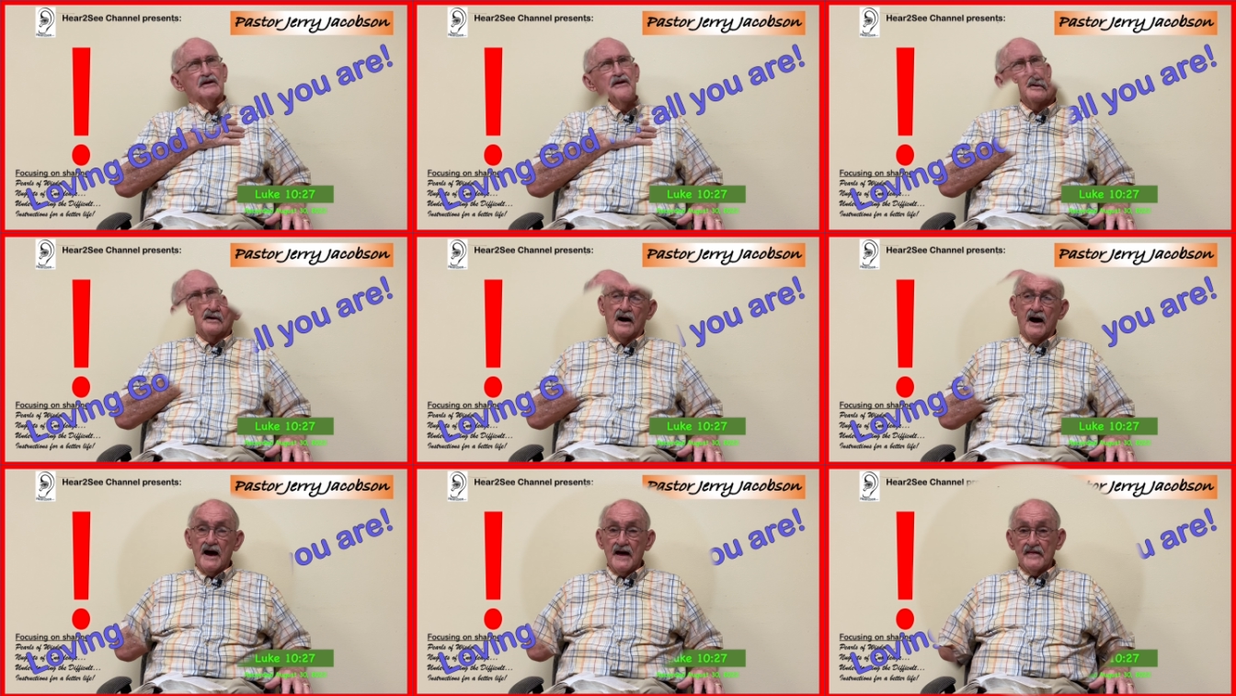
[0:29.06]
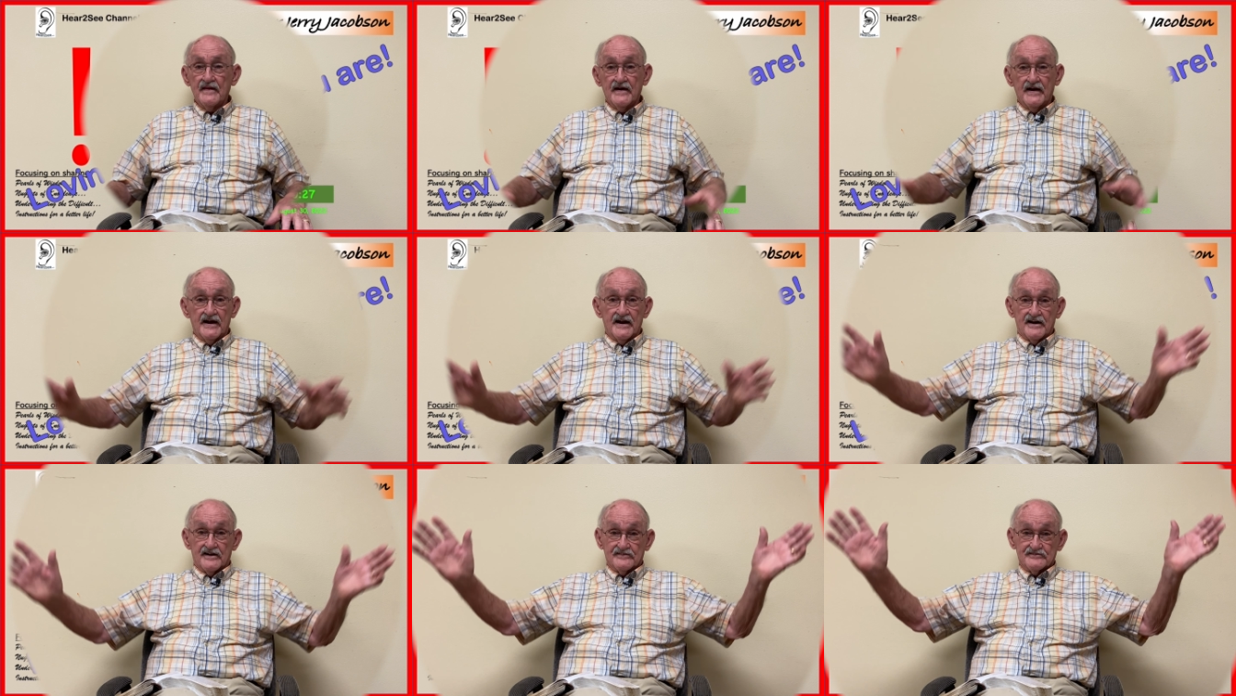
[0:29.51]
Hi
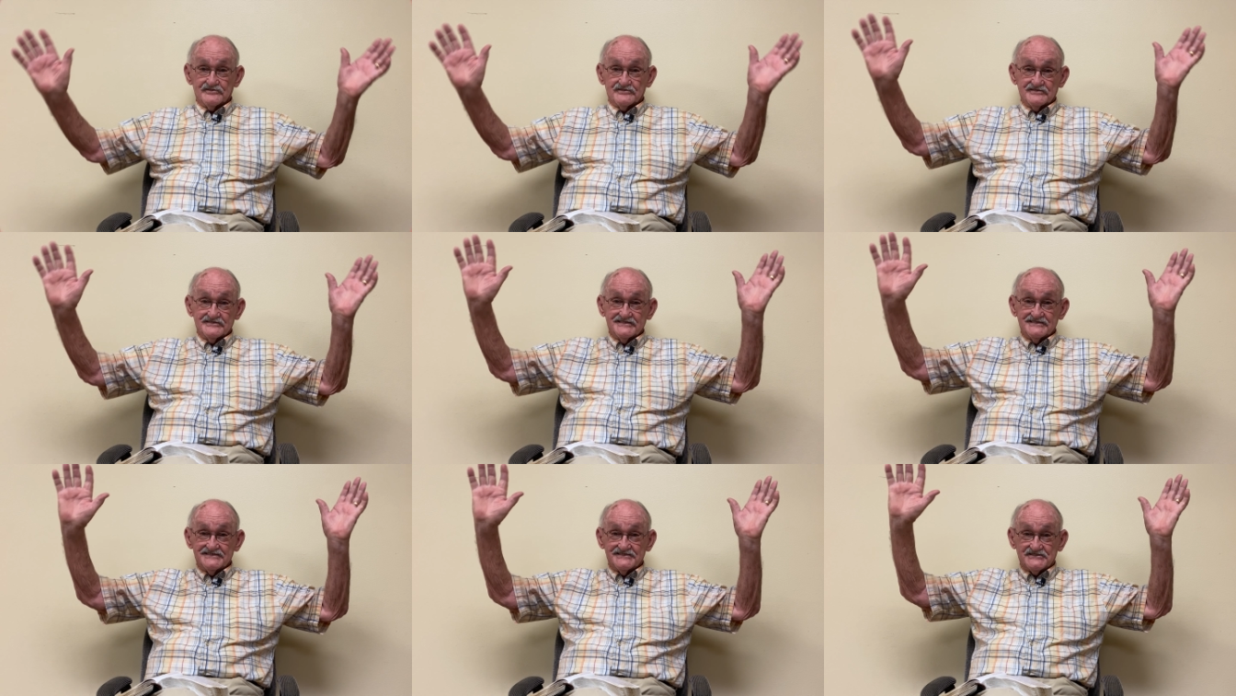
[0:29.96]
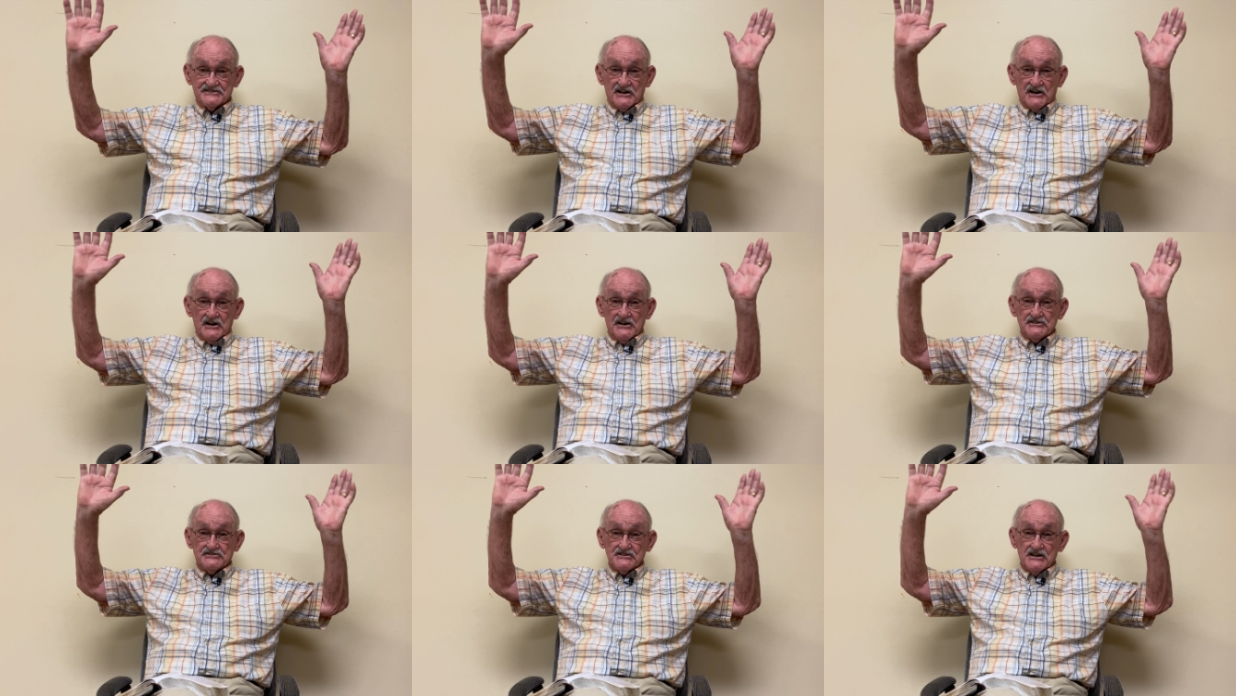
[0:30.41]
there.
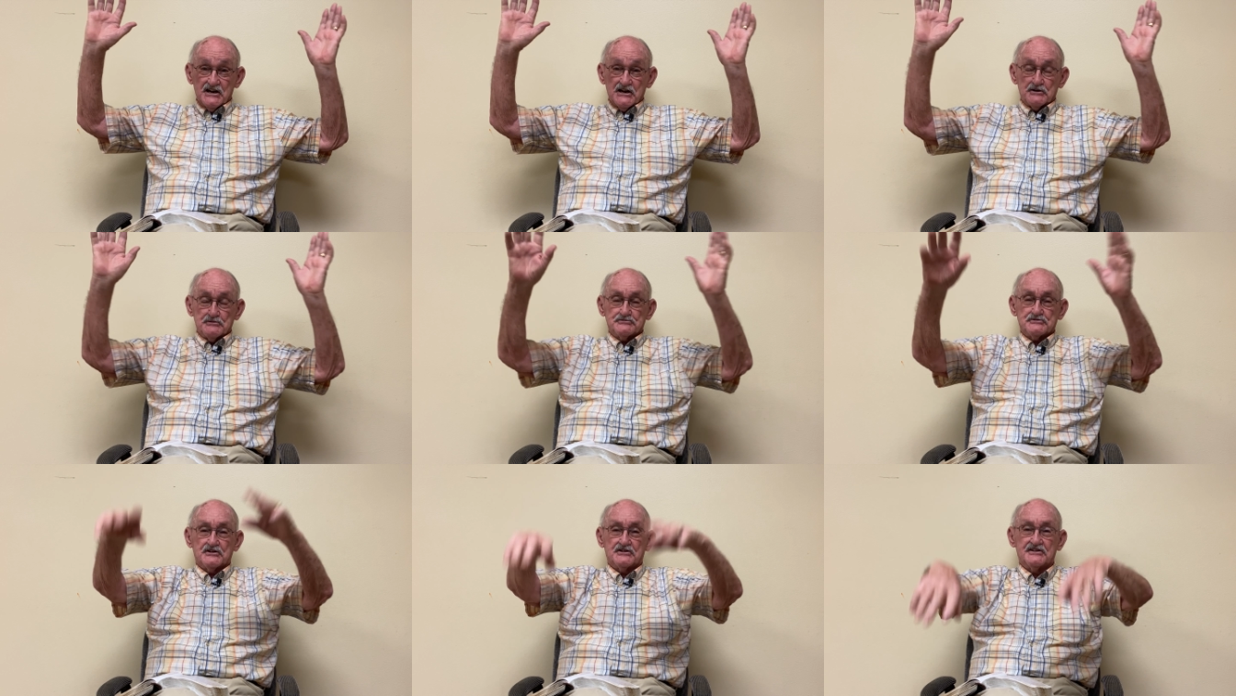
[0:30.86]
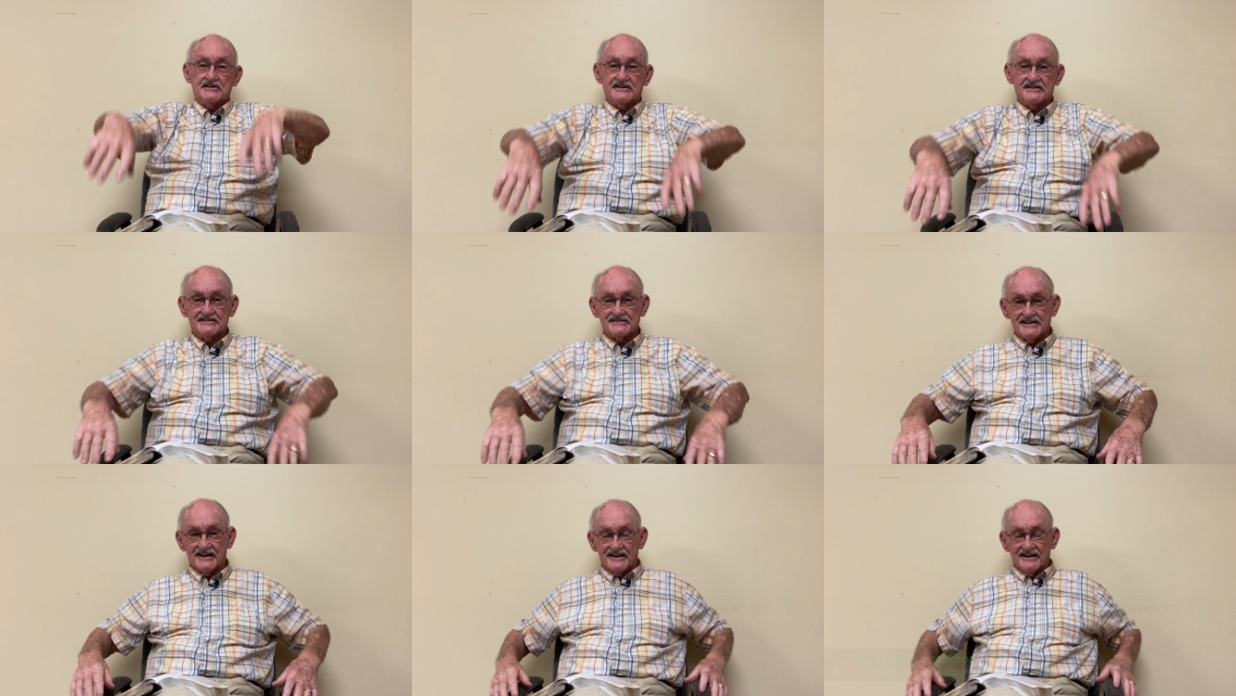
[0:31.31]
Jerry Jacobson
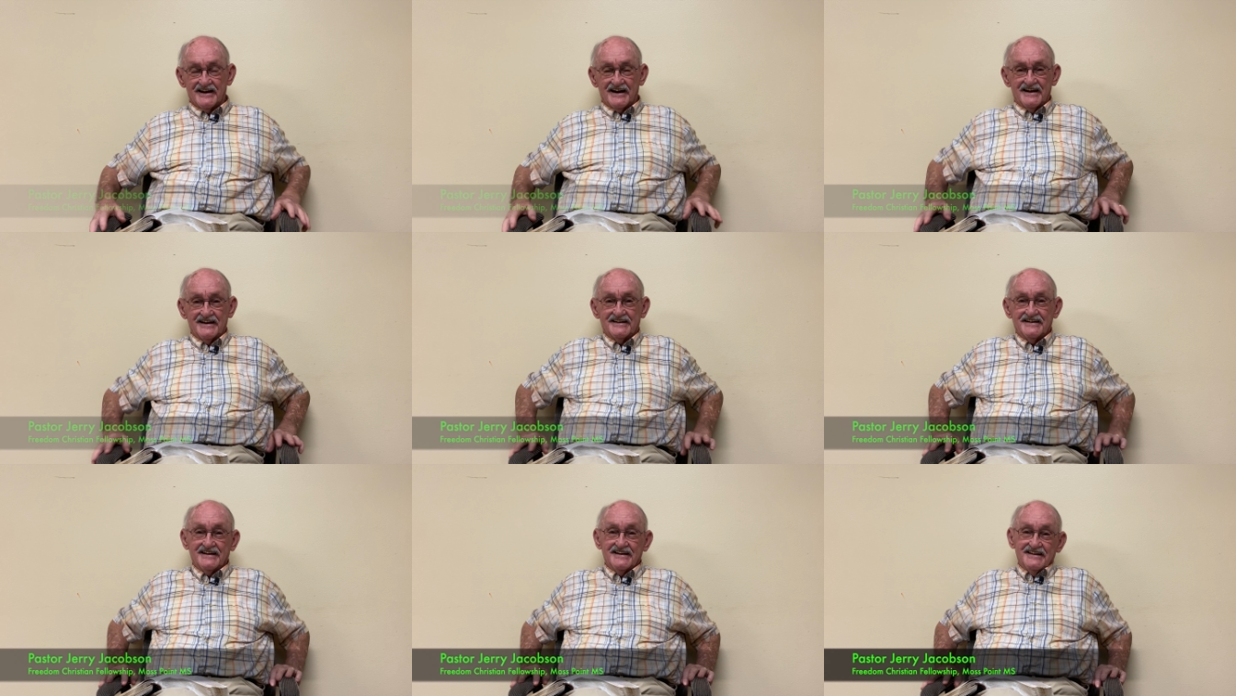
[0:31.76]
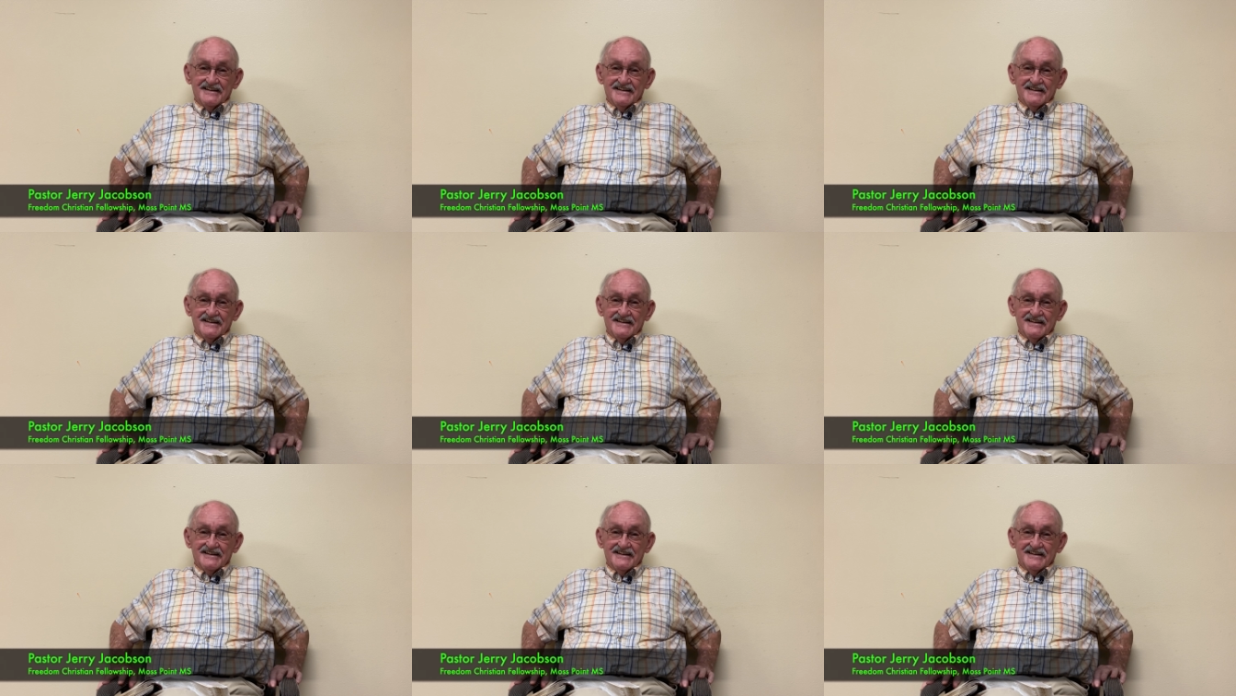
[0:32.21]
here tonight.